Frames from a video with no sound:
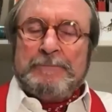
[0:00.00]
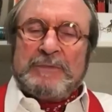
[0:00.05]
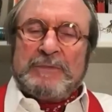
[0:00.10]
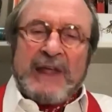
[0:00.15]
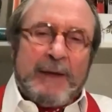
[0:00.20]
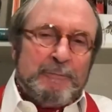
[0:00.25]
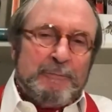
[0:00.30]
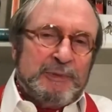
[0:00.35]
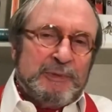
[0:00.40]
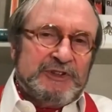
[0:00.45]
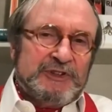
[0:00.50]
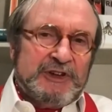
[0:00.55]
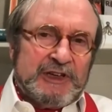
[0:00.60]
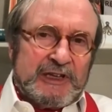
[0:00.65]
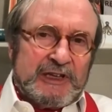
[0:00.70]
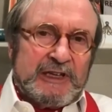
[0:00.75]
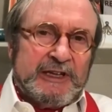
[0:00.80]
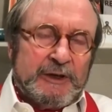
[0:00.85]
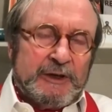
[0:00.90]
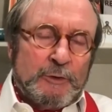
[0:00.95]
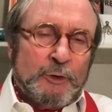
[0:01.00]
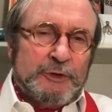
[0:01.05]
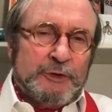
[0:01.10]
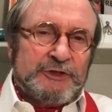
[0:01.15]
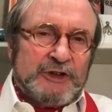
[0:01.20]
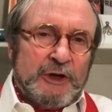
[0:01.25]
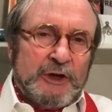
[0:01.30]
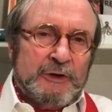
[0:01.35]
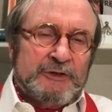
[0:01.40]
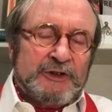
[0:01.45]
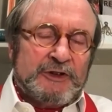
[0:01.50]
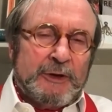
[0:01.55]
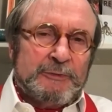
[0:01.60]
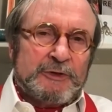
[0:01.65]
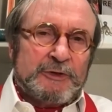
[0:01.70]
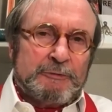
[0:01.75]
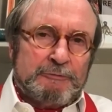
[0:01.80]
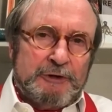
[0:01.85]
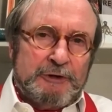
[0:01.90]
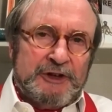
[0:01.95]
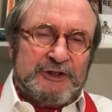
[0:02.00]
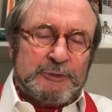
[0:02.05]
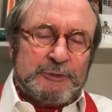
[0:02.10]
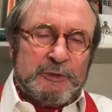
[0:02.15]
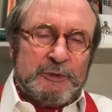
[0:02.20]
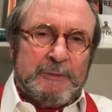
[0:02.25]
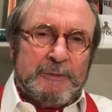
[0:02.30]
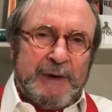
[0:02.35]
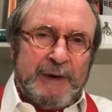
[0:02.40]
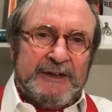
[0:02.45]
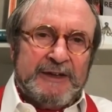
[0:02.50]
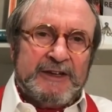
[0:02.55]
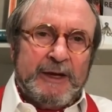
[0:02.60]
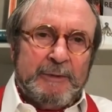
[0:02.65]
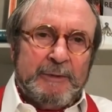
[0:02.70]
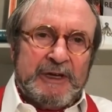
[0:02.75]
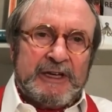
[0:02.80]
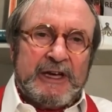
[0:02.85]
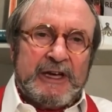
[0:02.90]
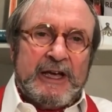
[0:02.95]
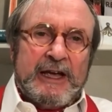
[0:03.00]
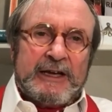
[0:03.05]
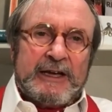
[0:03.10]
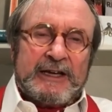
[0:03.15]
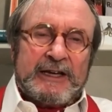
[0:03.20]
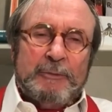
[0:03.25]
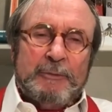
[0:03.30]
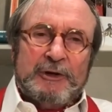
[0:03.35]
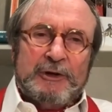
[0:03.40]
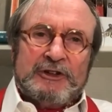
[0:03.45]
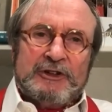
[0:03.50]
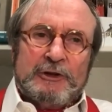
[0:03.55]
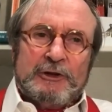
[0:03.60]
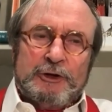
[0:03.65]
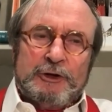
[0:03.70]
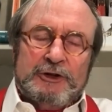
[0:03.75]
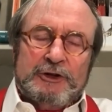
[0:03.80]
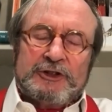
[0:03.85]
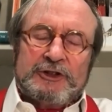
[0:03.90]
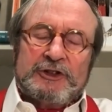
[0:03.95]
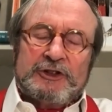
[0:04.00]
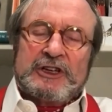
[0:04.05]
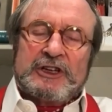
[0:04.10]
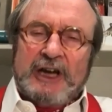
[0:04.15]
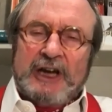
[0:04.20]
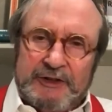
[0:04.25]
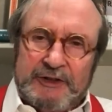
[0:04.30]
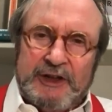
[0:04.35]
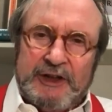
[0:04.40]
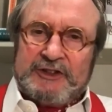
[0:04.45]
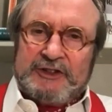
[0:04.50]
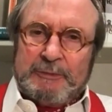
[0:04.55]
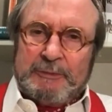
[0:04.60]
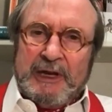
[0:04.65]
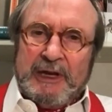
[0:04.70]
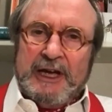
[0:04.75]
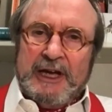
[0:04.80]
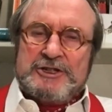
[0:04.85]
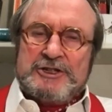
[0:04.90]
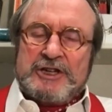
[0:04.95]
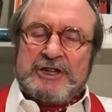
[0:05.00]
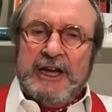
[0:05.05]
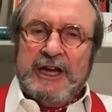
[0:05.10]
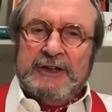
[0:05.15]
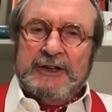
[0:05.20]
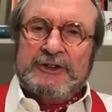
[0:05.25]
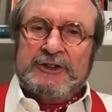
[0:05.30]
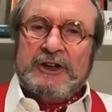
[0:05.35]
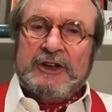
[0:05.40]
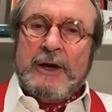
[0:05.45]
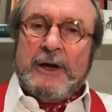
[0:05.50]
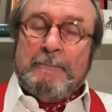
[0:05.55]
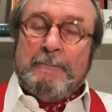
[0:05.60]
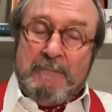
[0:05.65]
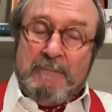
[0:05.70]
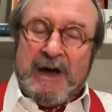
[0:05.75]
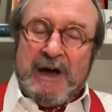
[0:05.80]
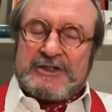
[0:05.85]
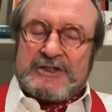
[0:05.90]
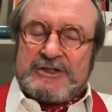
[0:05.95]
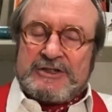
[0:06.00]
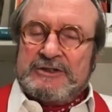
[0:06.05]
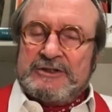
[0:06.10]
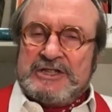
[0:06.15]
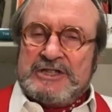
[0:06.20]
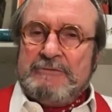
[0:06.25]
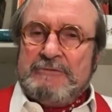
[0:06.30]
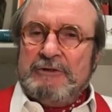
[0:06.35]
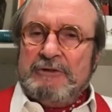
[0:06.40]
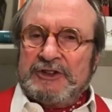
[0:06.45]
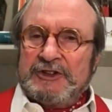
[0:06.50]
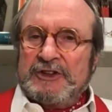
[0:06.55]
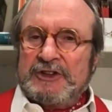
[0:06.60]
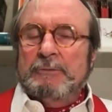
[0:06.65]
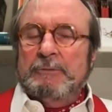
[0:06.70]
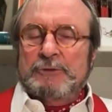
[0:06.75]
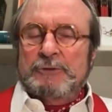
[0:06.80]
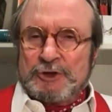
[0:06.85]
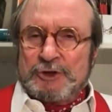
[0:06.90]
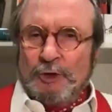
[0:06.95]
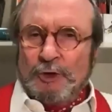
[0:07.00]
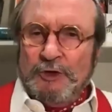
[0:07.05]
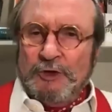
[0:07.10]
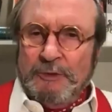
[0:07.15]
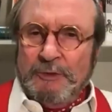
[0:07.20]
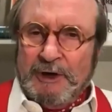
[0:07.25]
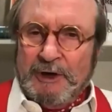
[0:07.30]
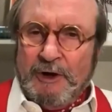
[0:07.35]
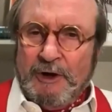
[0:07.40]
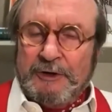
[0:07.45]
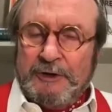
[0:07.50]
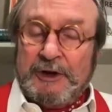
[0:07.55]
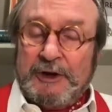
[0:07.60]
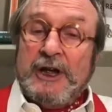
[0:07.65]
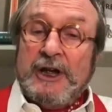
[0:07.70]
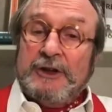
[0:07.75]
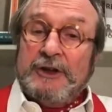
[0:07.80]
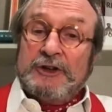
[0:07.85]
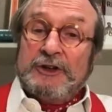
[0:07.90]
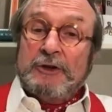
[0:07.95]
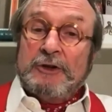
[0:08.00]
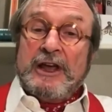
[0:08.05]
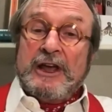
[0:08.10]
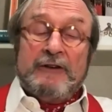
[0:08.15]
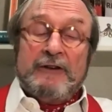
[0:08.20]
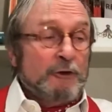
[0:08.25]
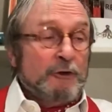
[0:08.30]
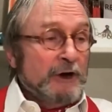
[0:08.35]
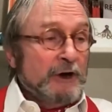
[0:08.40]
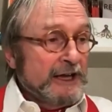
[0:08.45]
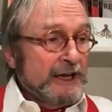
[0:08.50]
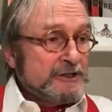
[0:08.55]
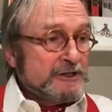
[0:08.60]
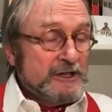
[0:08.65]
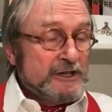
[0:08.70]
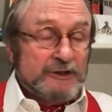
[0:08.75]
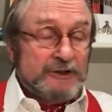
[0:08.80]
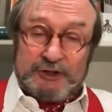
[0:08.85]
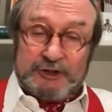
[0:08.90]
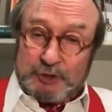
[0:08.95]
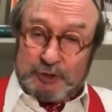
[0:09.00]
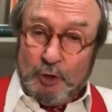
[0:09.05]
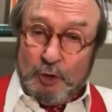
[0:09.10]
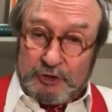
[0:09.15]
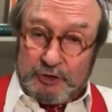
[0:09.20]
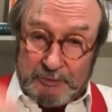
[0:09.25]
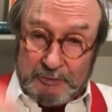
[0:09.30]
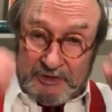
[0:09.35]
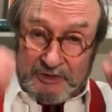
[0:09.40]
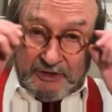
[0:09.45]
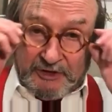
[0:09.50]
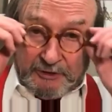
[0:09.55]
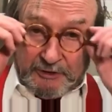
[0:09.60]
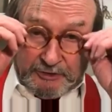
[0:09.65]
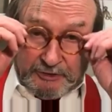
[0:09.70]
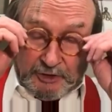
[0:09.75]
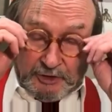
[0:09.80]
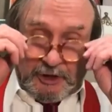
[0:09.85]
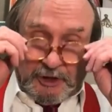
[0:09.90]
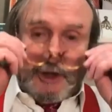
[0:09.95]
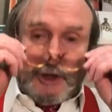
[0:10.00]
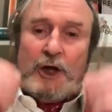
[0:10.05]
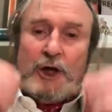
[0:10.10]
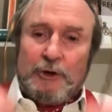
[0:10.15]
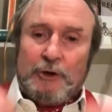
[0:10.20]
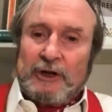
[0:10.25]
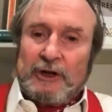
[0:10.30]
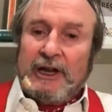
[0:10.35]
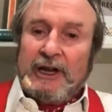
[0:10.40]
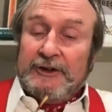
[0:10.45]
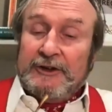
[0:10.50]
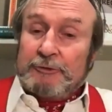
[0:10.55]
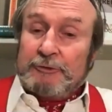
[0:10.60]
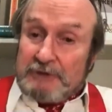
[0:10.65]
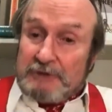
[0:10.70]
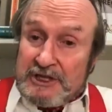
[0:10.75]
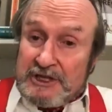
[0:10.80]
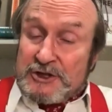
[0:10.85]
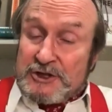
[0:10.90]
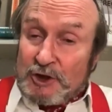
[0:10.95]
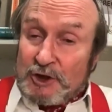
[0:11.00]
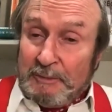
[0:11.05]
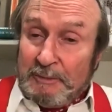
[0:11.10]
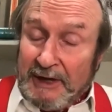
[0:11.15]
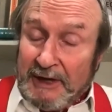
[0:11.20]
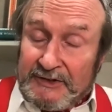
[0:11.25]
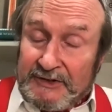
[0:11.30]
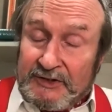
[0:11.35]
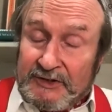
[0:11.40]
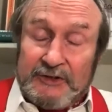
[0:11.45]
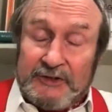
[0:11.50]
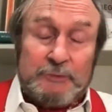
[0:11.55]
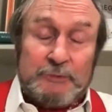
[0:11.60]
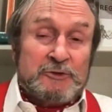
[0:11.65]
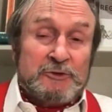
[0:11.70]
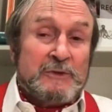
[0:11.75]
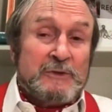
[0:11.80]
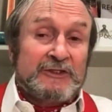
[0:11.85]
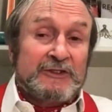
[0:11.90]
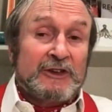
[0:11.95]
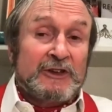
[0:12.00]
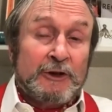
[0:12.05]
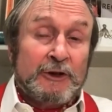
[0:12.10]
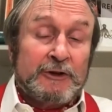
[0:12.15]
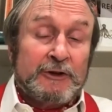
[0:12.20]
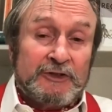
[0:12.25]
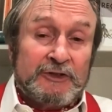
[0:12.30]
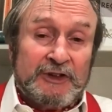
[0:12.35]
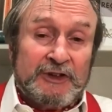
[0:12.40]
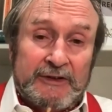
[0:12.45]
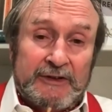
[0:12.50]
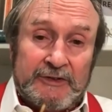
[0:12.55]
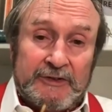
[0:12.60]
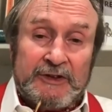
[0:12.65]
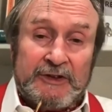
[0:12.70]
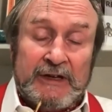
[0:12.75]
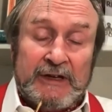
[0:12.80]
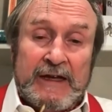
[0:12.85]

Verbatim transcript: and particularly also in terms of risk with the pandemic, companies are looking to cut their supply chains much to de-risk them, shorten them a lot. So therefore actually source materials on a localized regional basis, which makes a lot of sense.